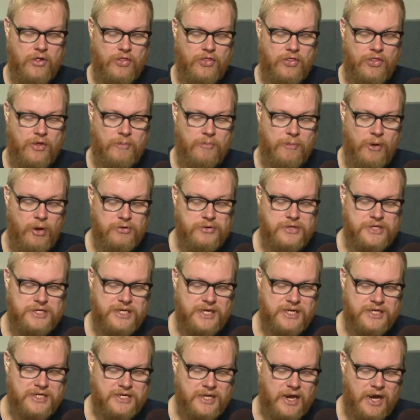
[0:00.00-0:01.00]
the most
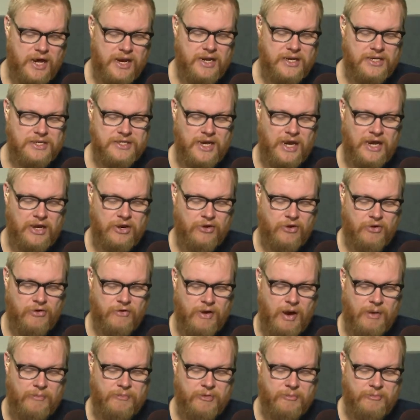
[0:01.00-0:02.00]
dishonest and
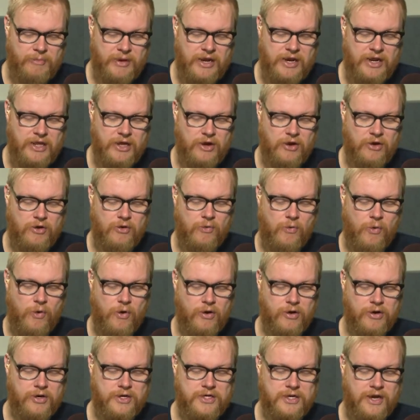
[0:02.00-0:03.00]
corrupt media
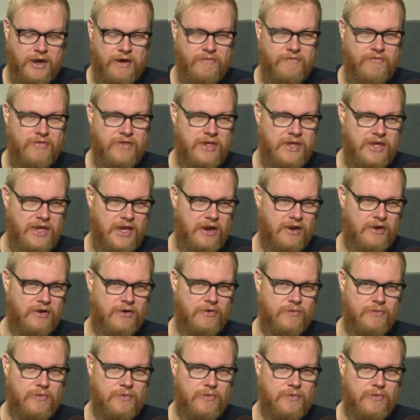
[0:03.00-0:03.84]
awards of the year,